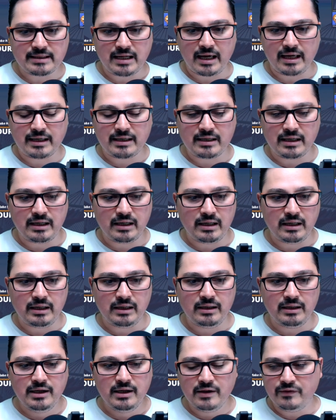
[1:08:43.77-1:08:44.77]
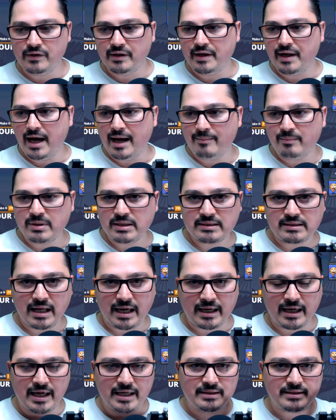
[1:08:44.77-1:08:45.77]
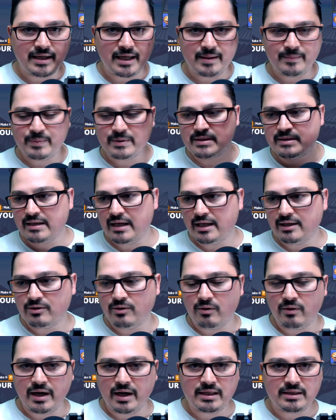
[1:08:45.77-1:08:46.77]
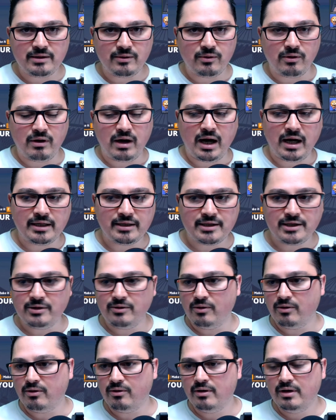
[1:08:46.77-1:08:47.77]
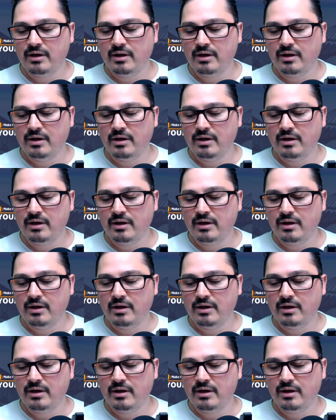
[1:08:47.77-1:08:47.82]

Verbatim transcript: like uh, the numbers like 88% or 80 or 100 yeah, or